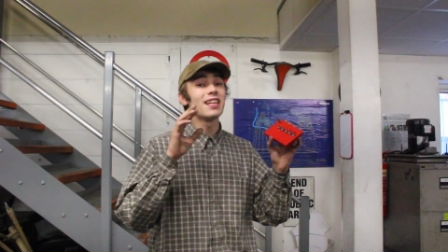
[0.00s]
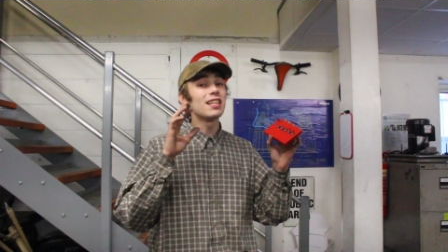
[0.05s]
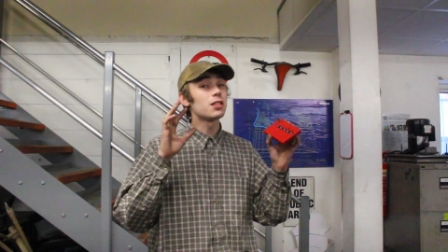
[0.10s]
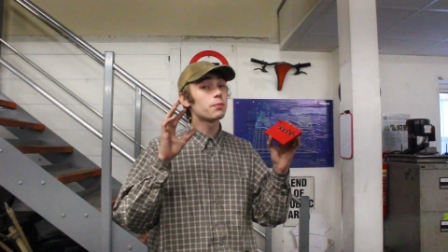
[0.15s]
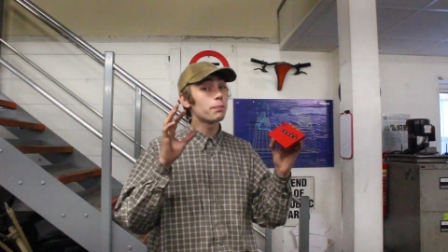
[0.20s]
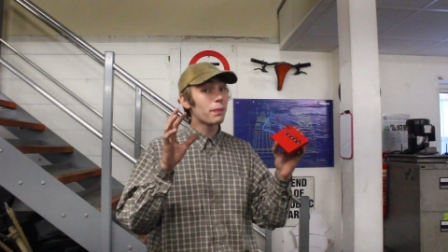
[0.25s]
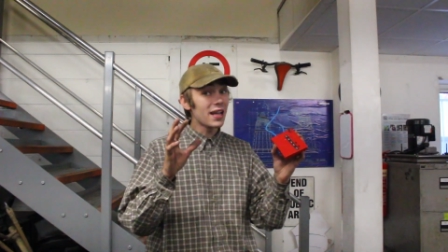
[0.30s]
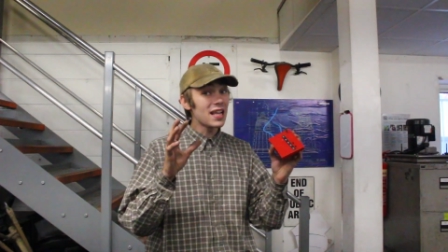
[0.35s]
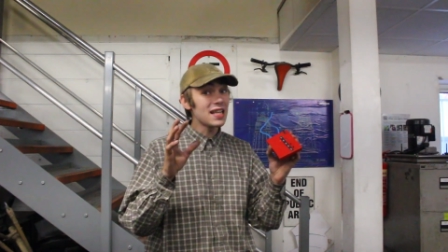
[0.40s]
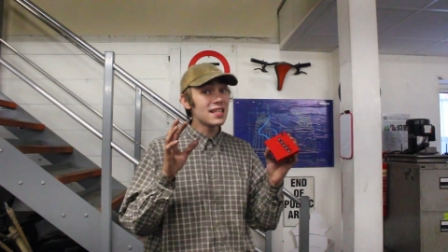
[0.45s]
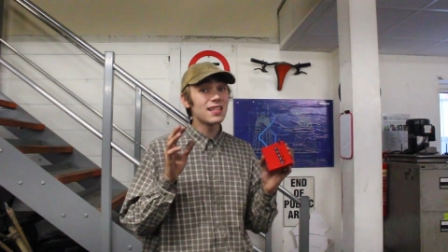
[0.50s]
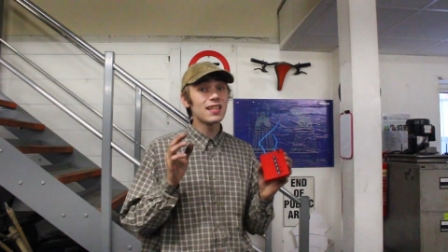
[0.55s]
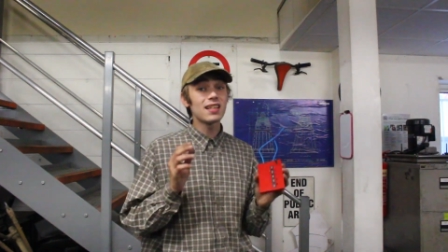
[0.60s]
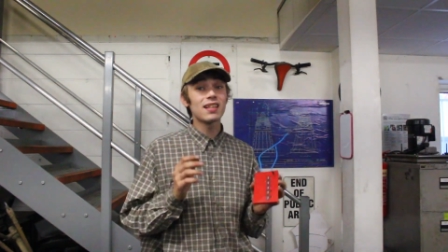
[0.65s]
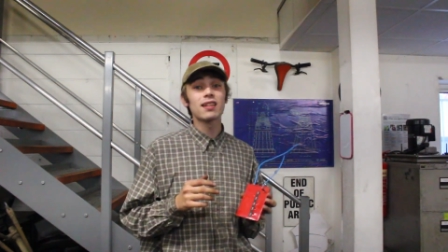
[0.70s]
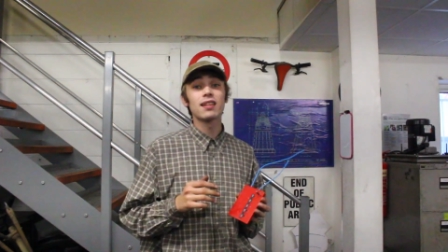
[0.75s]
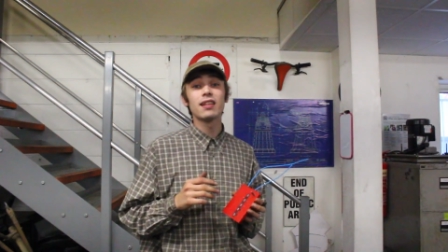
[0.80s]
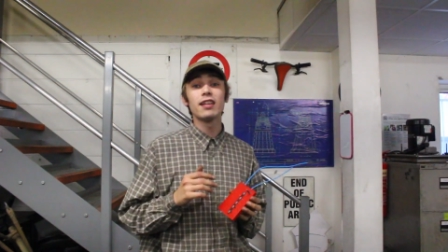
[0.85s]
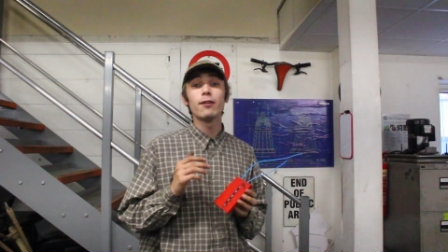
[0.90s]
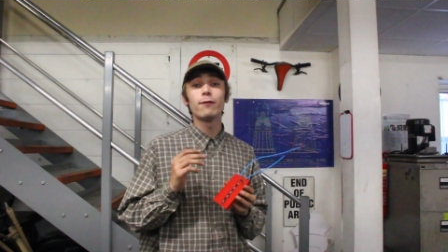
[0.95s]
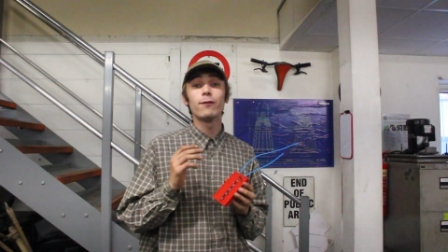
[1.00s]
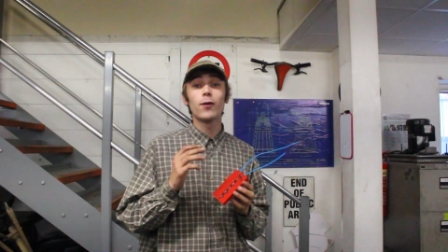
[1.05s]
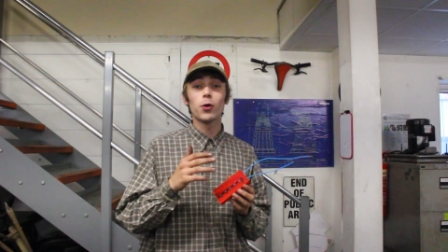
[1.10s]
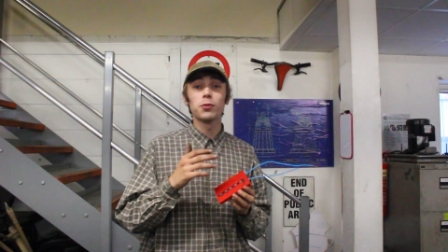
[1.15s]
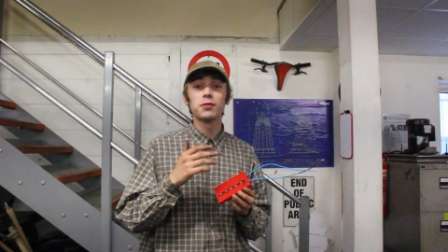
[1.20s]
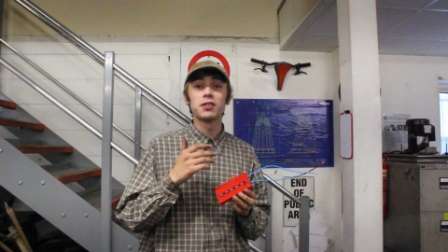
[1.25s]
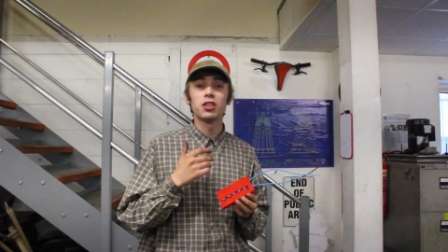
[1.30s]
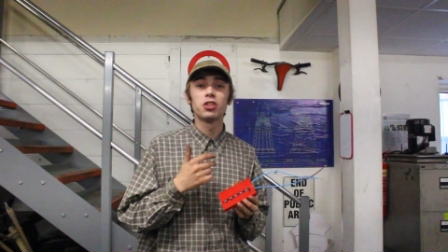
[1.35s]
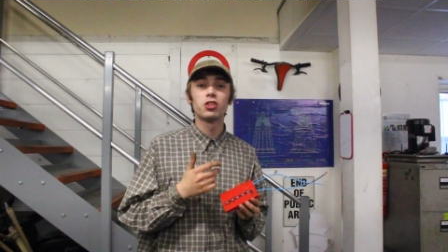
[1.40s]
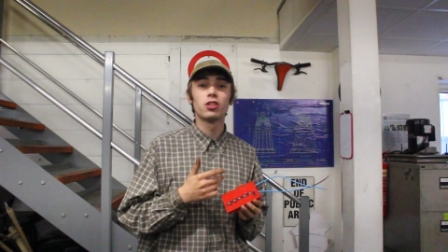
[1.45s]
it's basically a
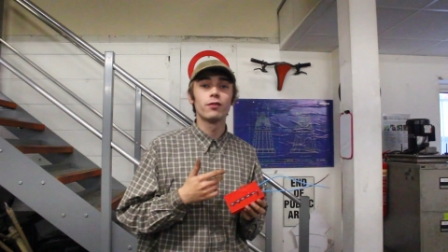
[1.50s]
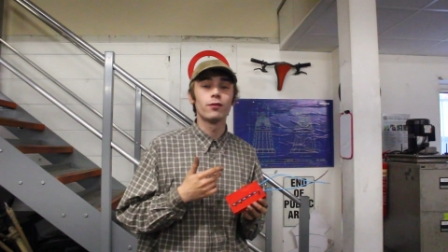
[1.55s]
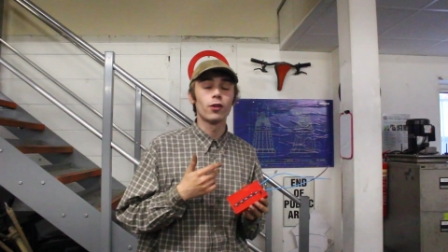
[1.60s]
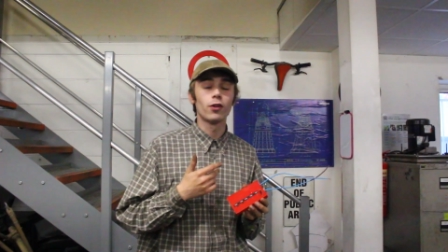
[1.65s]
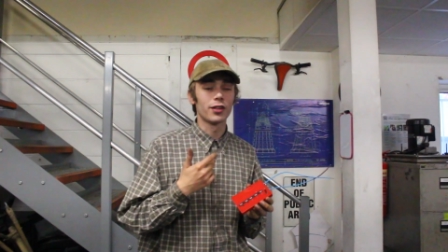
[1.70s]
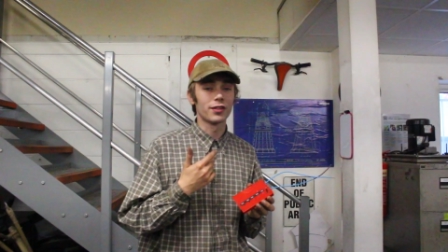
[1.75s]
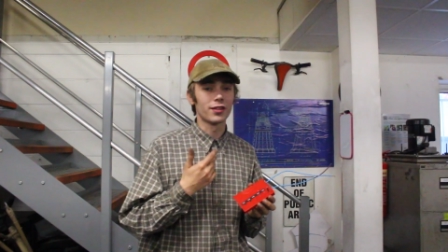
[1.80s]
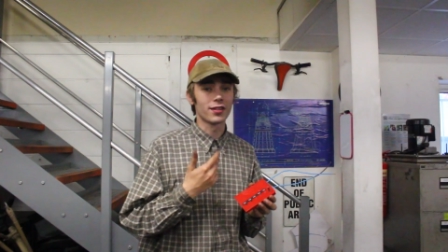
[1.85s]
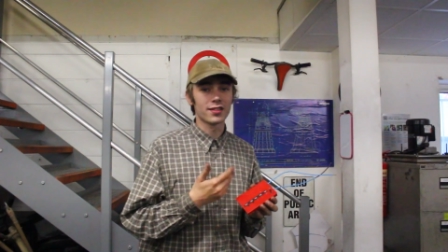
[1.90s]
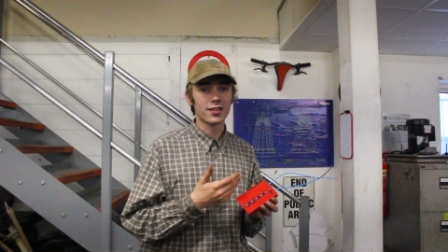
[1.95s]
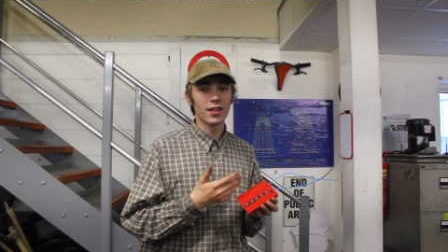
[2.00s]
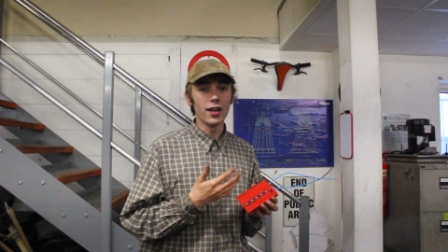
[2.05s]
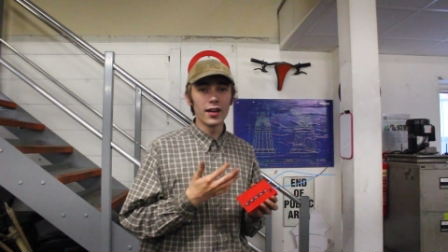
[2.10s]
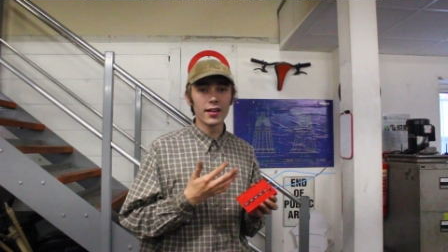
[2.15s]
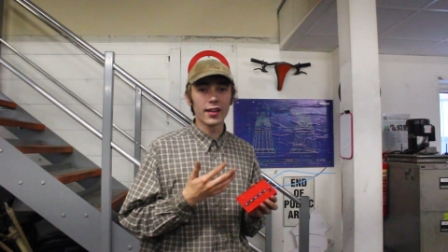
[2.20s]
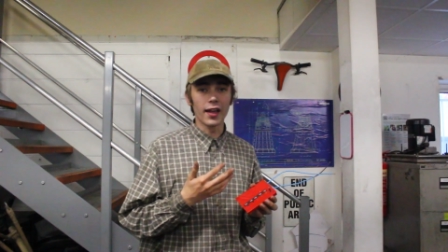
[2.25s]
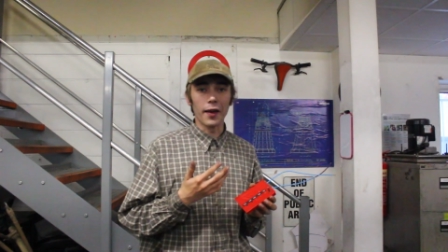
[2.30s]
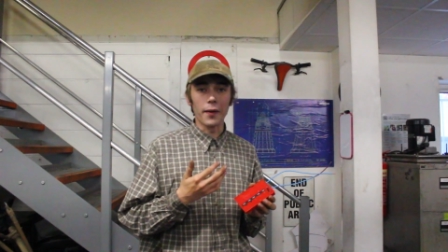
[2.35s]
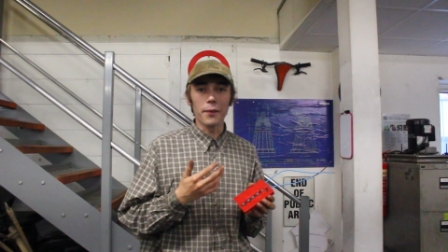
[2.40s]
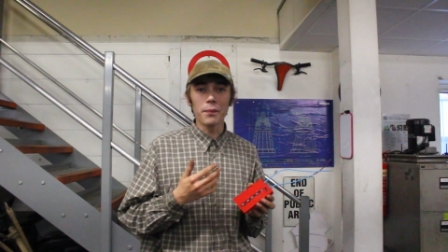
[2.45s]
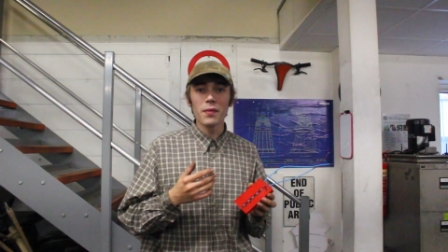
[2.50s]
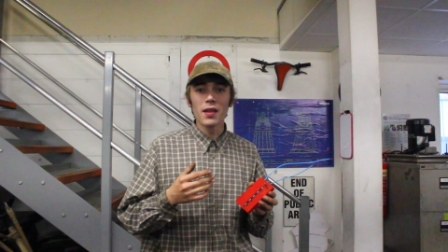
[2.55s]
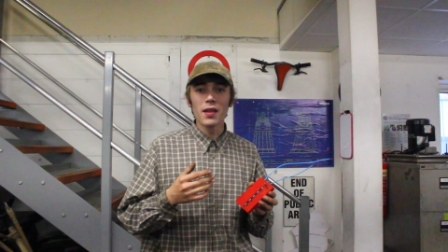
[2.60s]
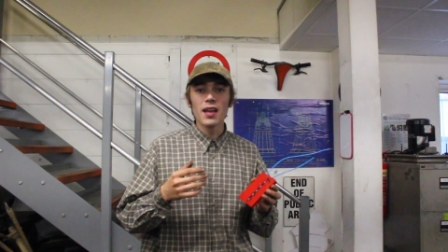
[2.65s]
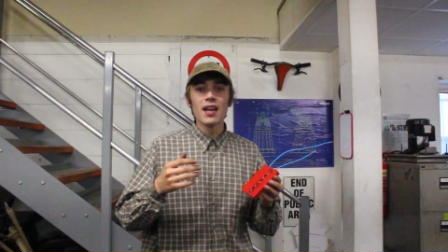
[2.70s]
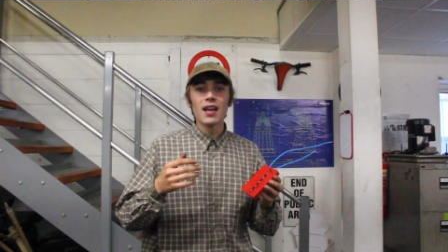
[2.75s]
voltage divider circuit.